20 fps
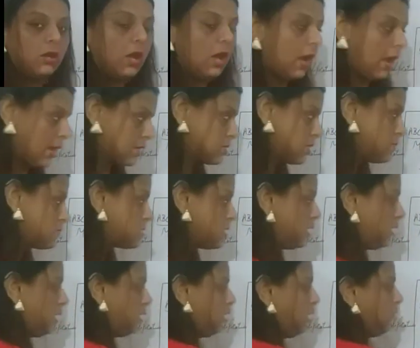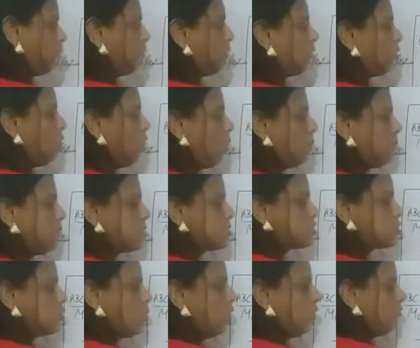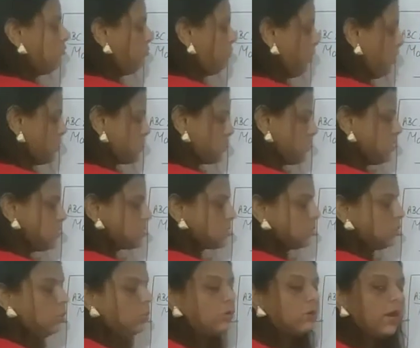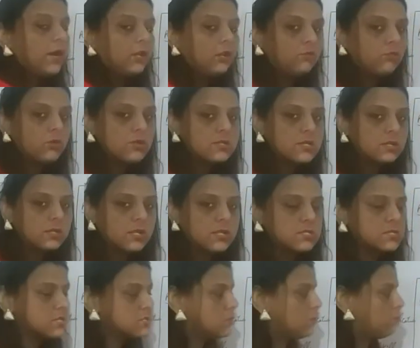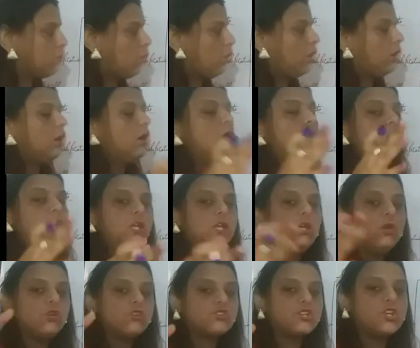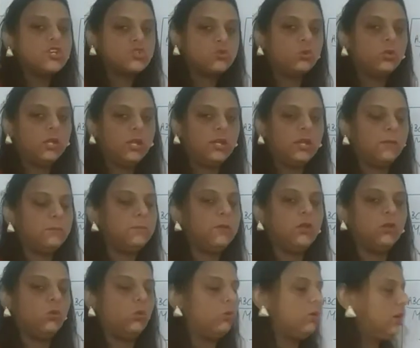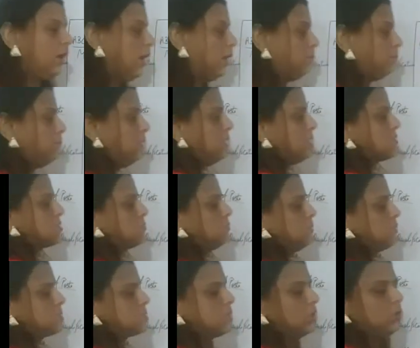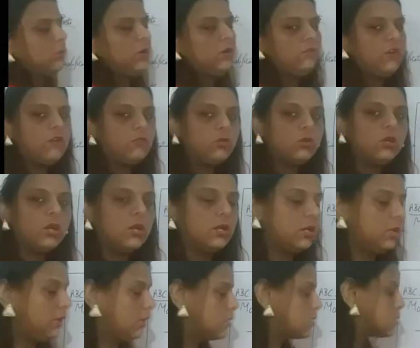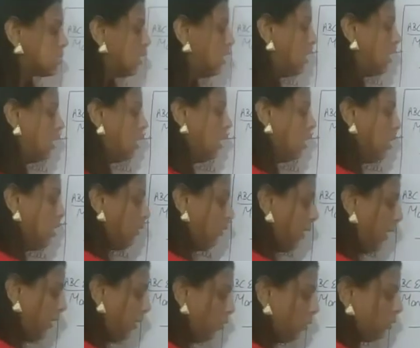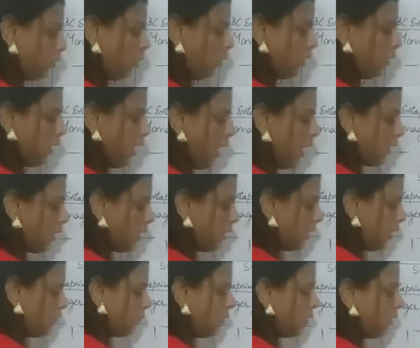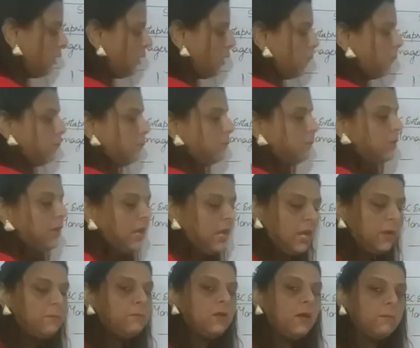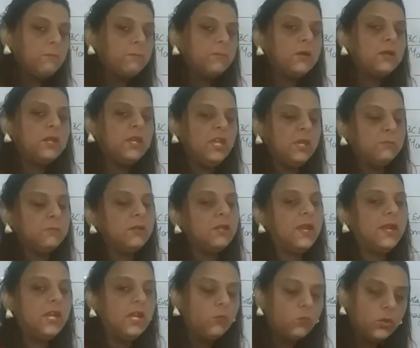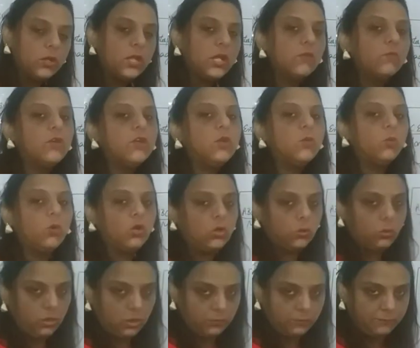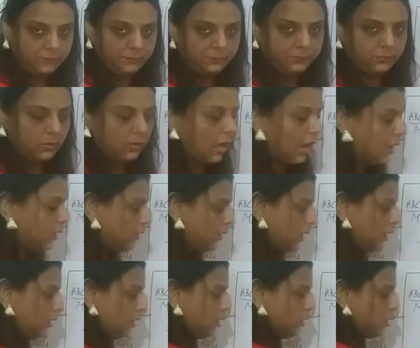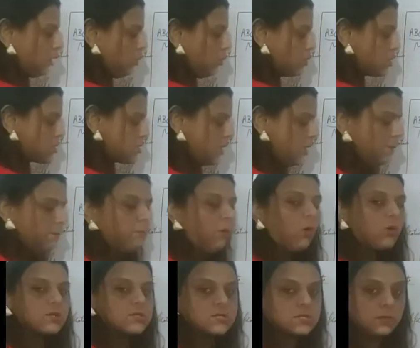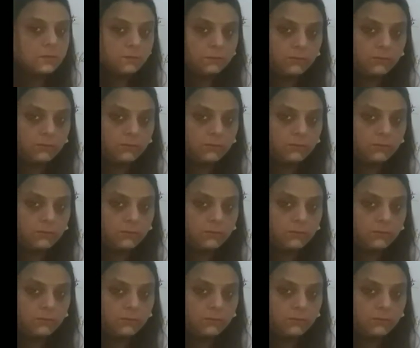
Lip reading: As I'm saying it, give the commas, short phrases. Don't write the full sentences. He or she should done MBA. No, MBA is must. 25 to 30 years. Write down contact and give the name, number, email ID, whatever you want to give. And then enclose the box.